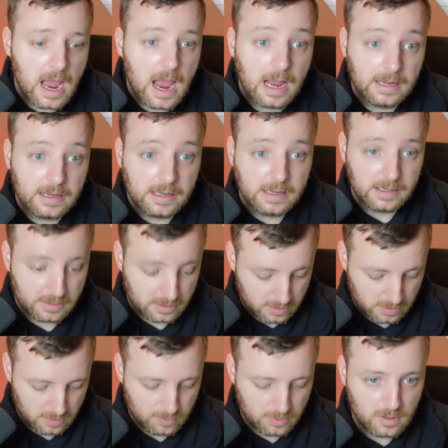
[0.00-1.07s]
And then
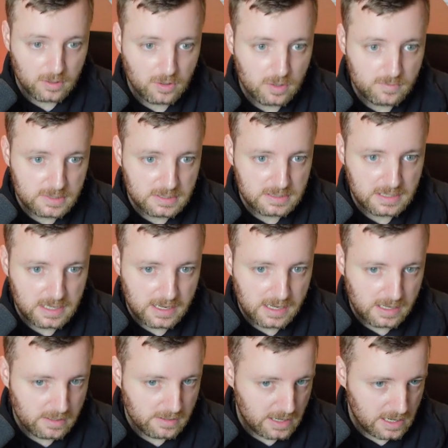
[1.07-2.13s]
you put our comma
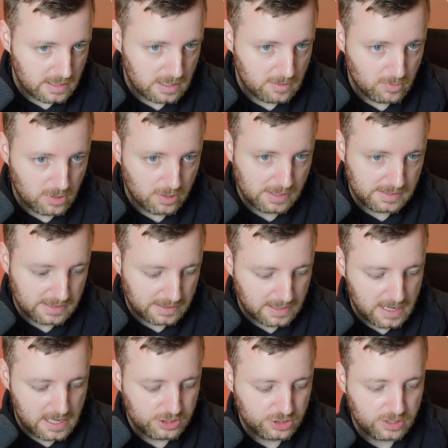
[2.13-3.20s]
sign, and then we're going to
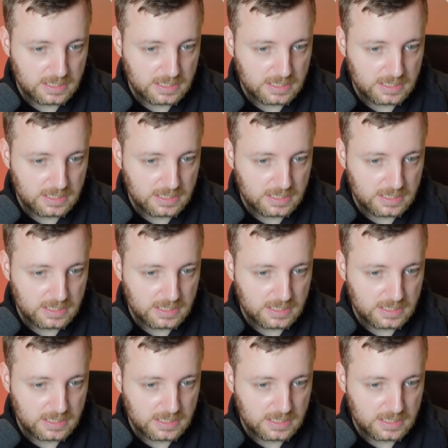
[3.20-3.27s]
cash.